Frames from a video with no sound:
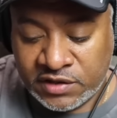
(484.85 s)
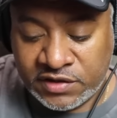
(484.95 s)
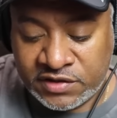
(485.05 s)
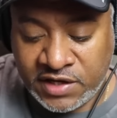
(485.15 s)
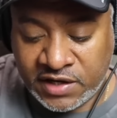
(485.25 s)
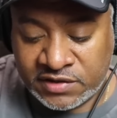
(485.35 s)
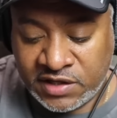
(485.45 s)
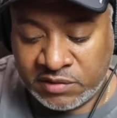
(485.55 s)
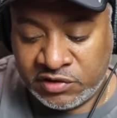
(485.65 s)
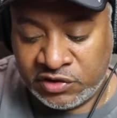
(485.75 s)
The second
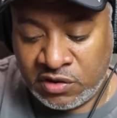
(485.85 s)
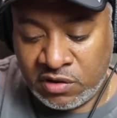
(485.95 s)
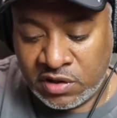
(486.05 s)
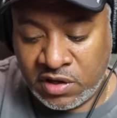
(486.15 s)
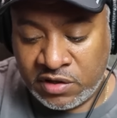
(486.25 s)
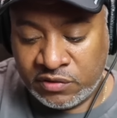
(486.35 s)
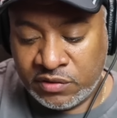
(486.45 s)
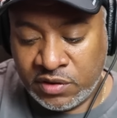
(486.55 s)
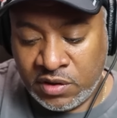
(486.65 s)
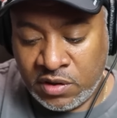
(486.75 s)
time she saw a gun,
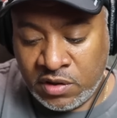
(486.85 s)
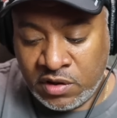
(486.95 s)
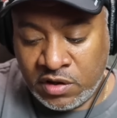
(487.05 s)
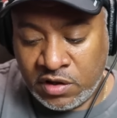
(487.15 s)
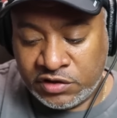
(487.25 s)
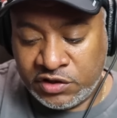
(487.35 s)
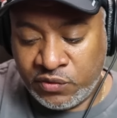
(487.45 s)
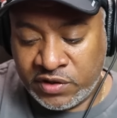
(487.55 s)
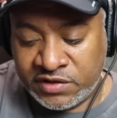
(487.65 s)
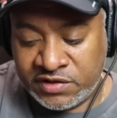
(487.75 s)
she
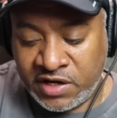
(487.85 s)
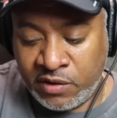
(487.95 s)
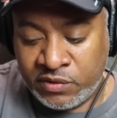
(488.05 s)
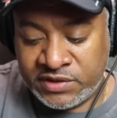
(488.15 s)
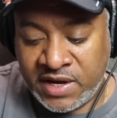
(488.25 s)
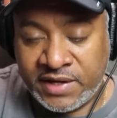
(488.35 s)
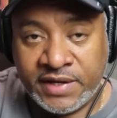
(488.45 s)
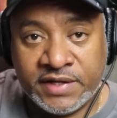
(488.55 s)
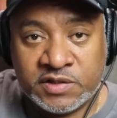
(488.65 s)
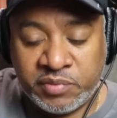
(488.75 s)
wanted to say it was at
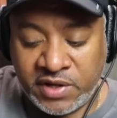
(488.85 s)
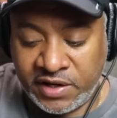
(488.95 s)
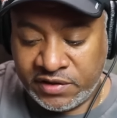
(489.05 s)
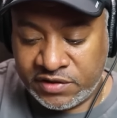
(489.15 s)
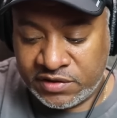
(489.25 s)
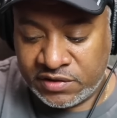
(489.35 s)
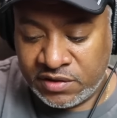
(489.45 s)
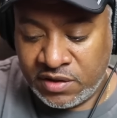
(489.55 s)
his place,